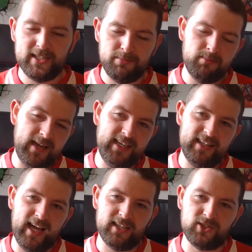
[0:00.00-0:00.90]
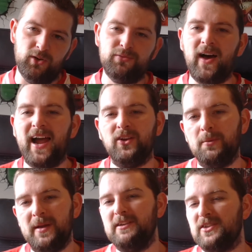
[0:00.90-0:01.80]
to be making that sort of final
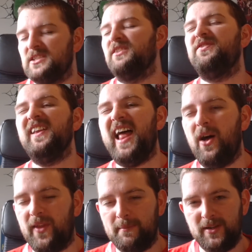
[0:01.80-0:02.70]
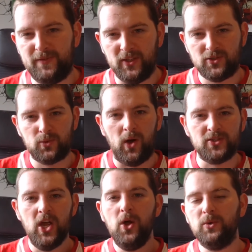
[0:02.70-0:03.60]
appearance to fill out that midfield squad
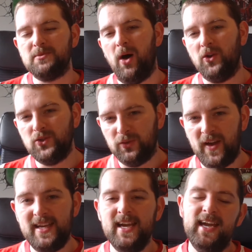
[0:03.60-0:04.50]
was Mark Duffy.